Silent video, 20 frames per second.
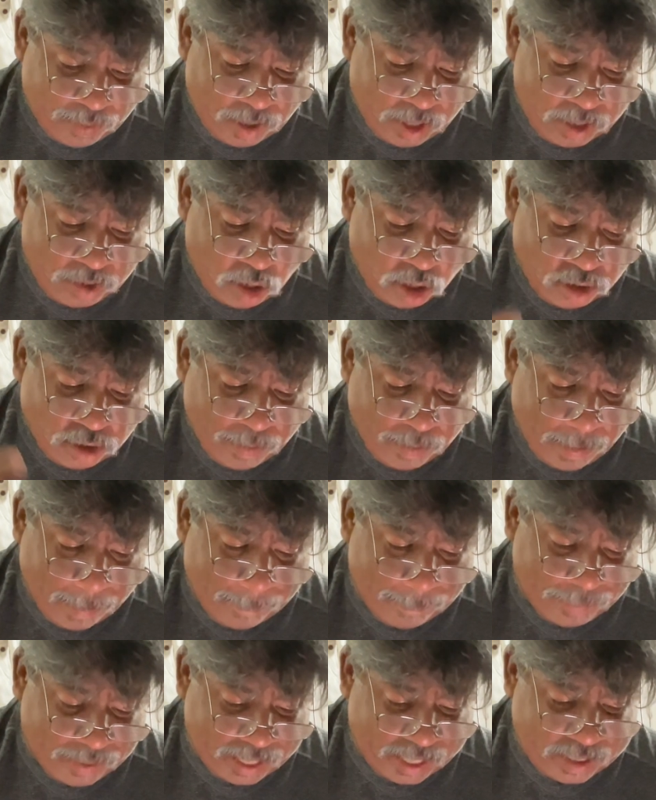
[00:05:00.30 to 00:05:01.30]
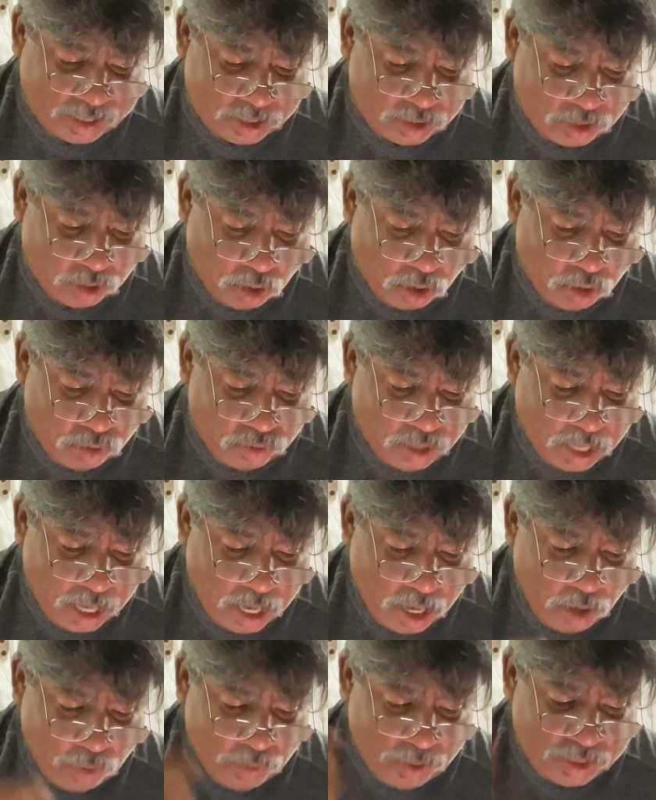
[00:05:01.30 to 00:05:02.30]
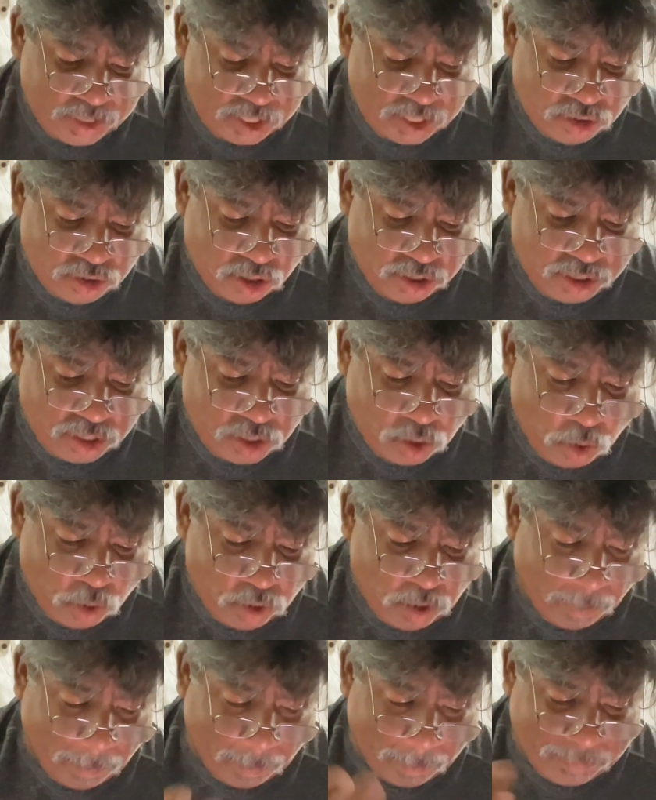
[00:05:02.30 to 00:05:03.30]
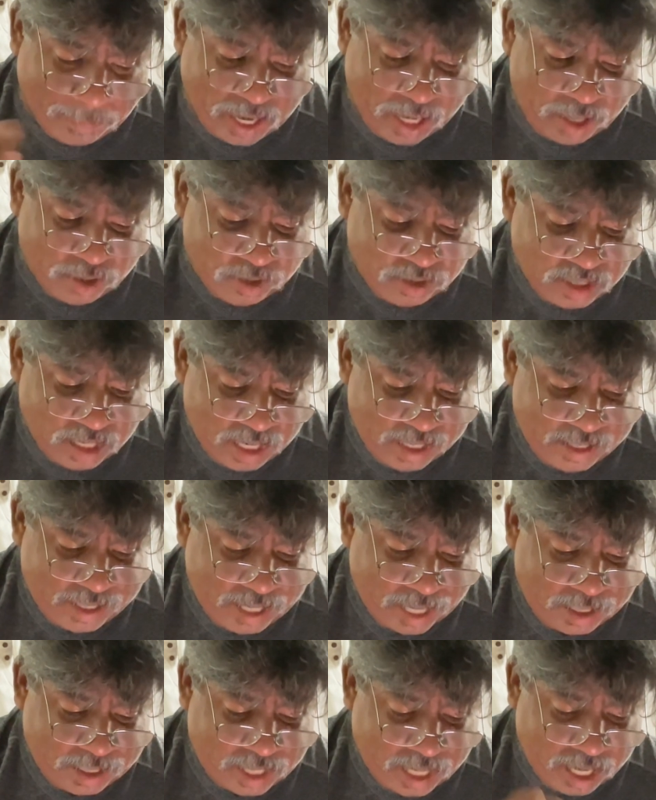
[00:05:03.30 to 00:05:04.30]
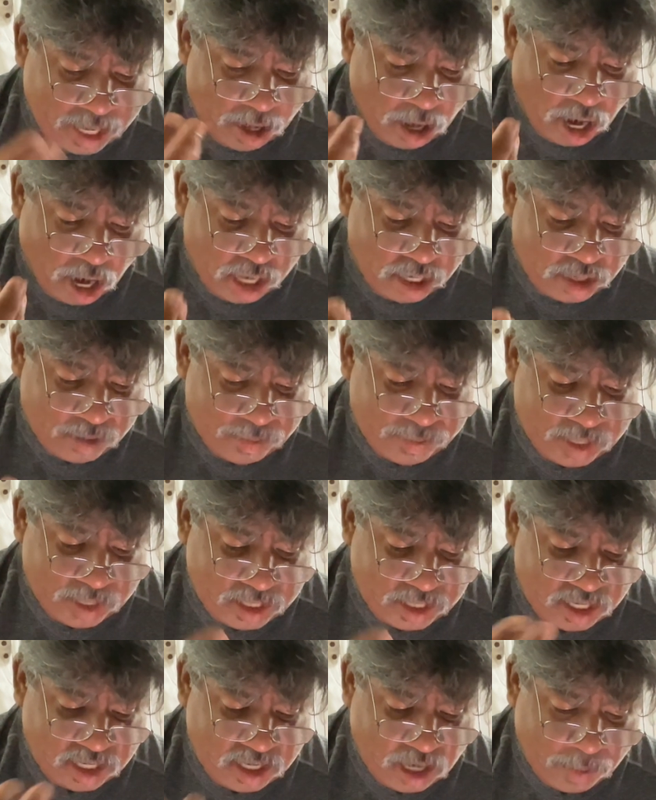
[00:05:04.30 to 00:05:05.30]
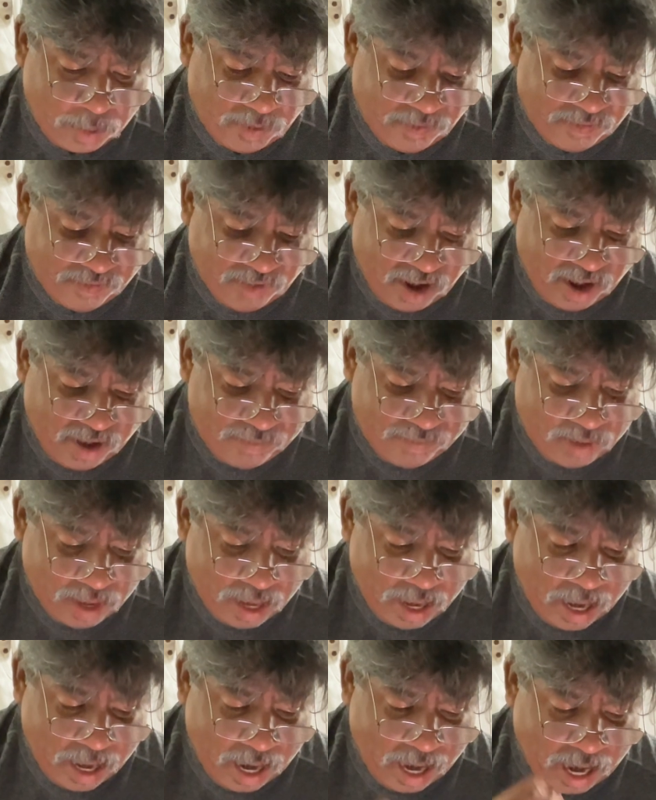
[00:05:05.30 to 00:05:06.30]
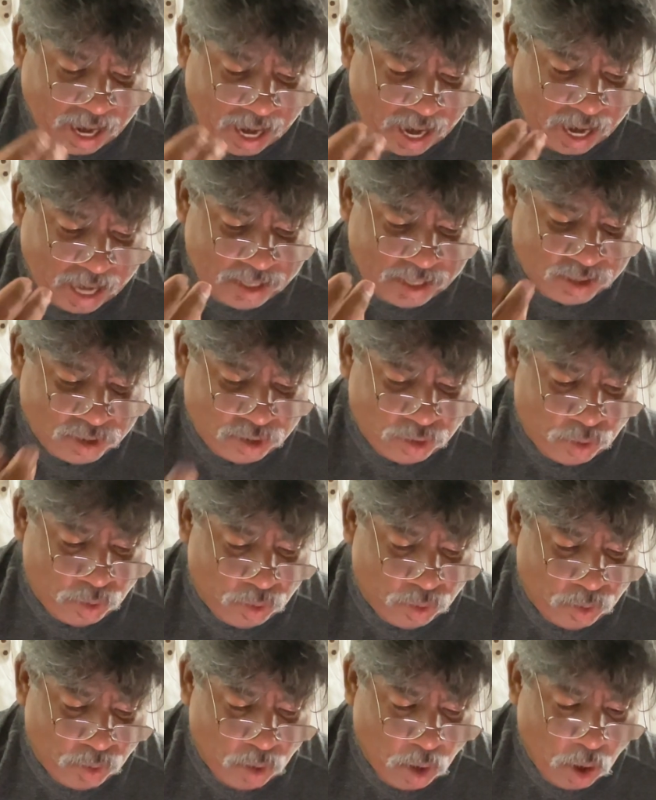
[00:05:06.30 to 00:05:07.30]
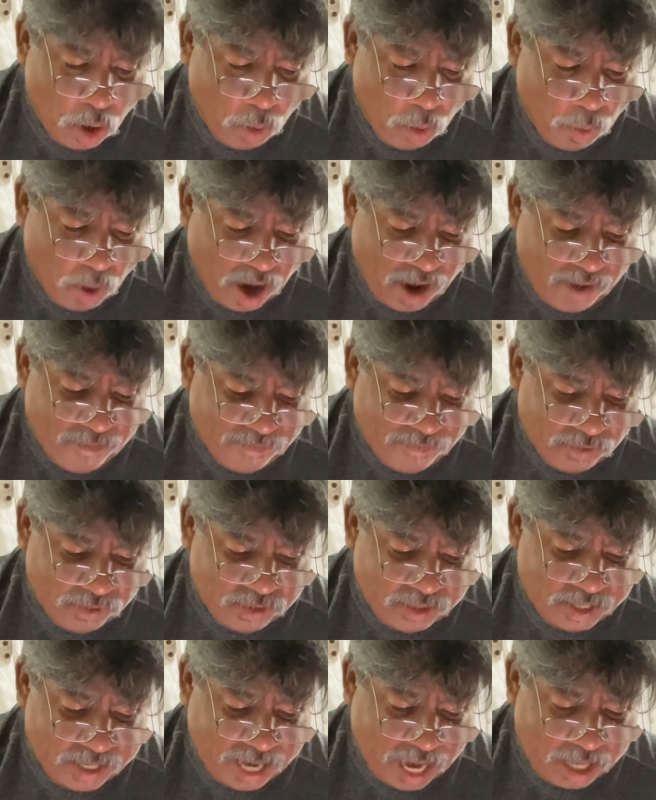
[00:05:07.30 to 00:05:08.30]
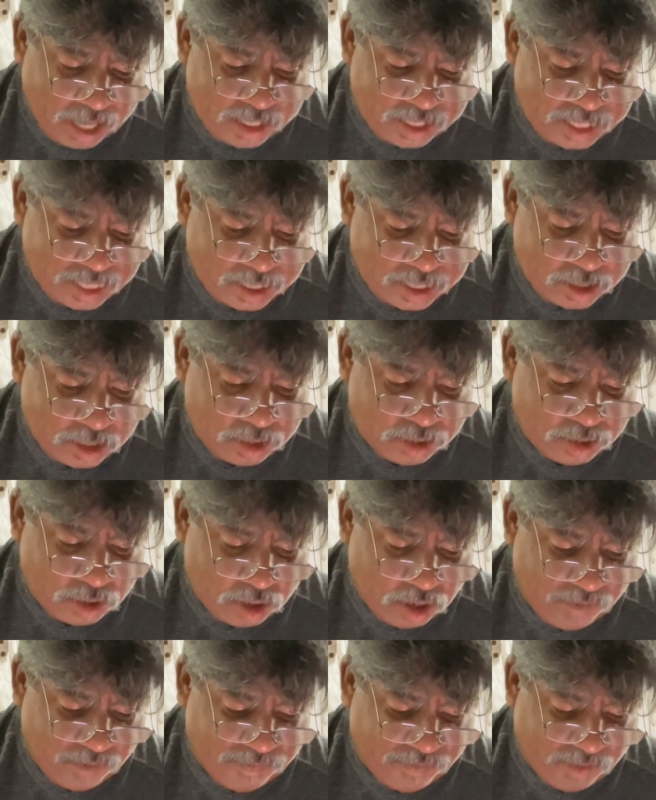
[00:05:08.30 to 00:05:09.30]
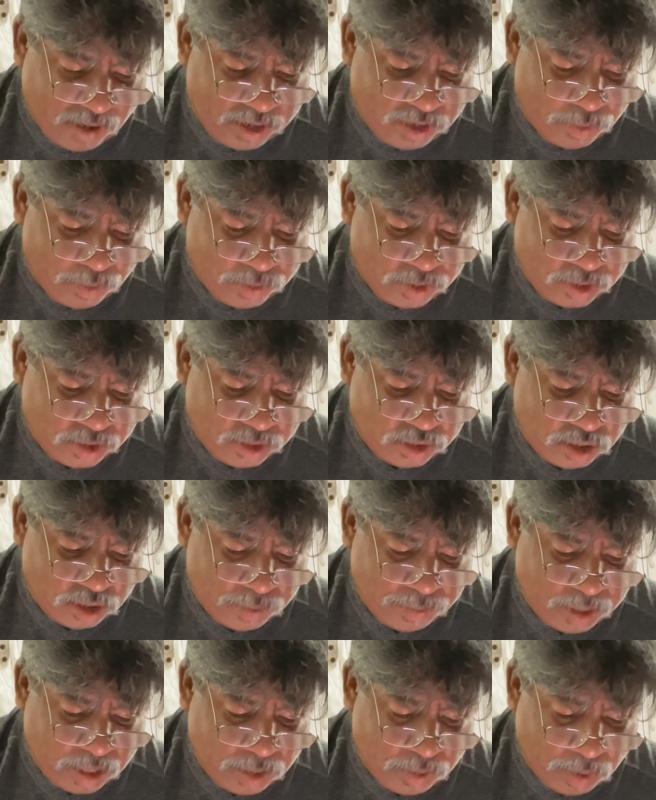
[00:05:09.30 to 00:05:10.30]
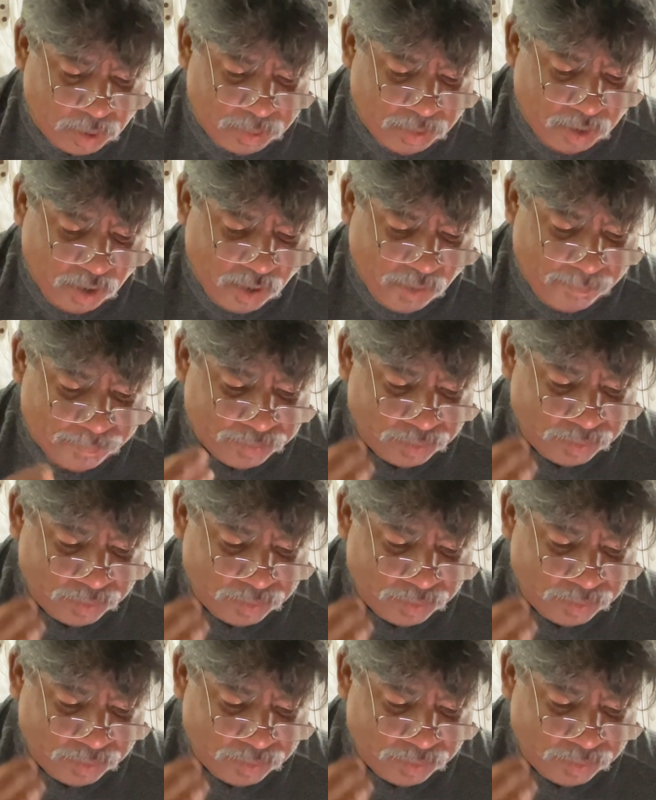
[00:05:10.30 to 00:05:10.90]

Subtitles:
has also been placed on hold, with the Georgia Court of Appeals set to hear arguments on December 5th as to why Fulton County District Attorney Fannie Willis should be removed